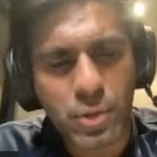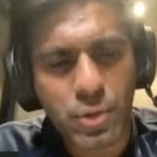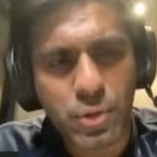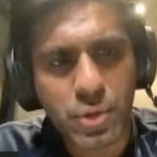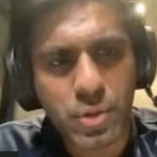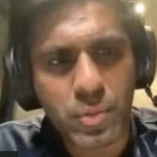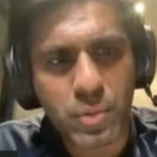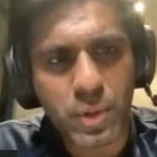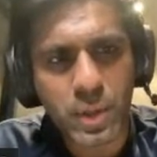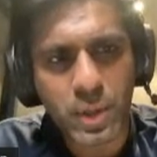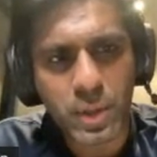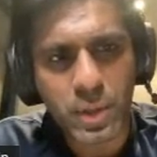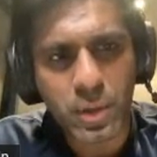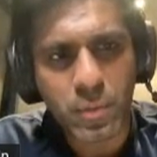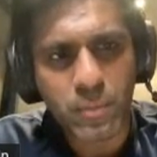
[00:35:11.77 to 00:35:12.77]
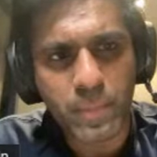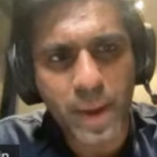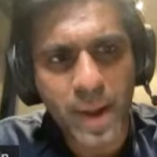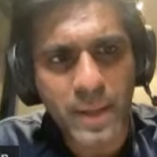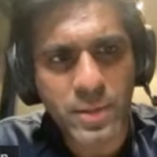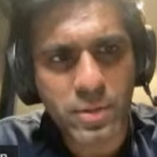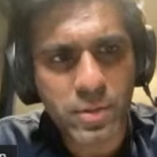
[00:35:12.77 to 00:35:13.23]
Do you wanna go
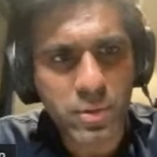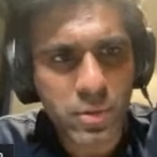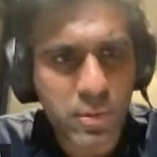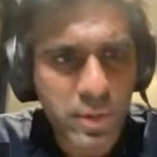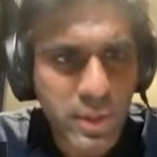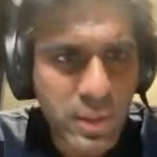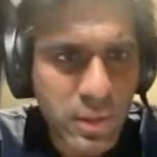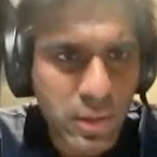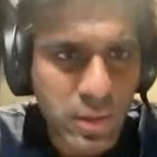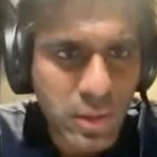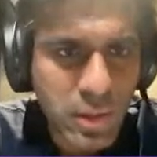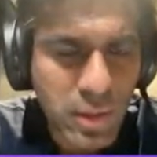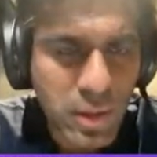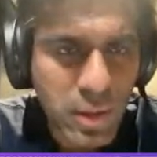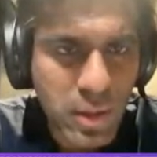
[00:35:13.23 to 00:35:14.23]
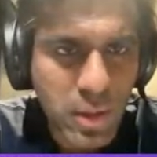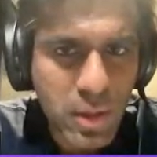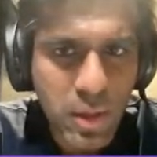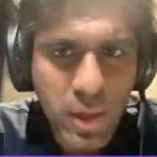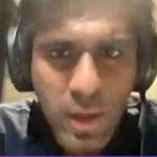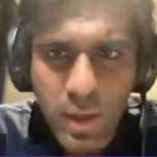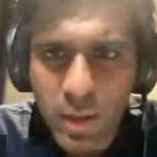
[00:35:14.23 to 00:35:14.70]
back to in
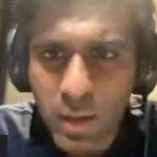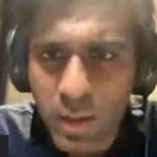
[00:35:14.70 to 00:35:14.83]
the